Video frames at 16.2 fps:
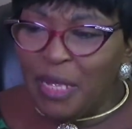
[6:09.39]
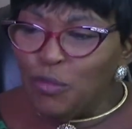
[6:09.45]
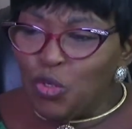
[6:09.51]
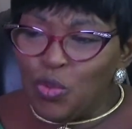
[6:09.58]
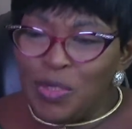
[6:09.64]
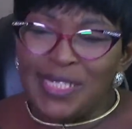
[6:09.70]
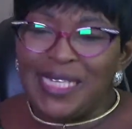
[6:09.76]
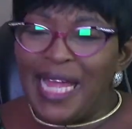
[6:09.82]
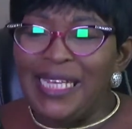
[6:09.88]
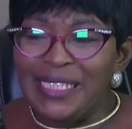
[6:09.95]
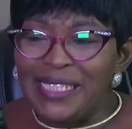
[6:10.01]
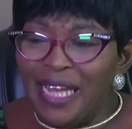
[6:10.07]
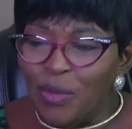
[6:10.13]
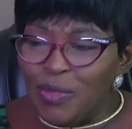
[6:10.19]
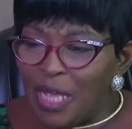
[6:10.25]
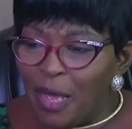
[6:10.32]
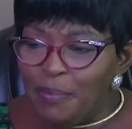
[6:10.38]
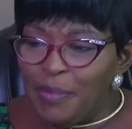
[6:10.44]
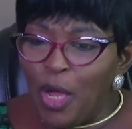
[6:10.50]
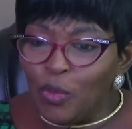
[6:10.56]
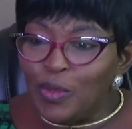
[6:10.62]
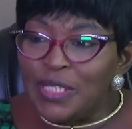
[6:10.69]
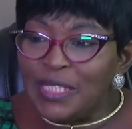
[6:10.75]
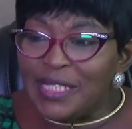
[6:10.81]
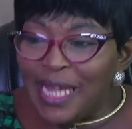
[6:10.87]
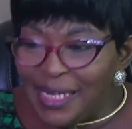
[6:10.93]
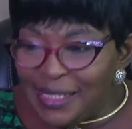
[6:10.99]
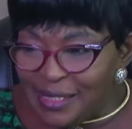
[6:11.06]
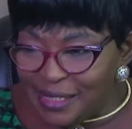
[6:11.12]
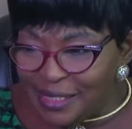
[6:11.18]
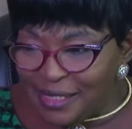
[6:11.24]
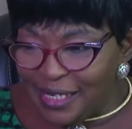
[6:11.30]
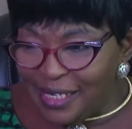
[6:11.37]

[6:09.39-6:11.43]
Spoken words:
to stand out and be outstanding.